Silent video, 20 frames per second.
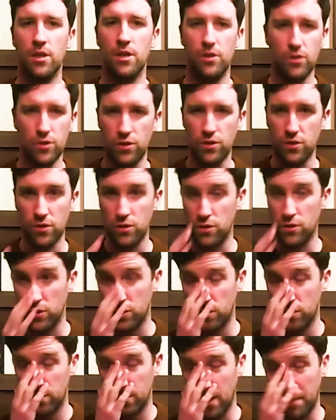
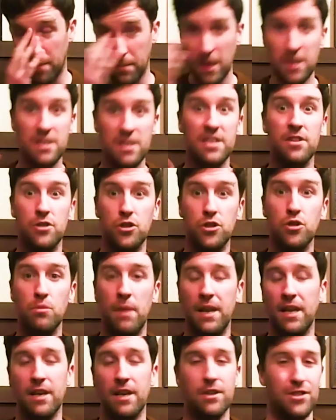There's I'm not going to say there's too
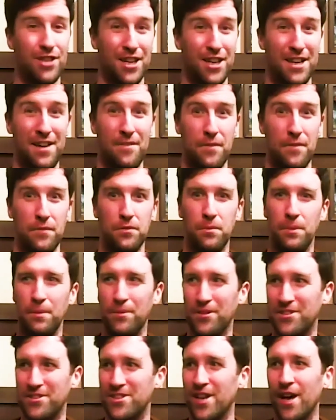many, because you can never have too many
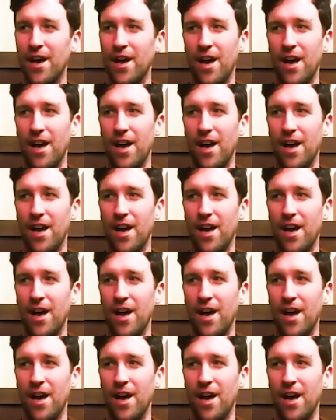books.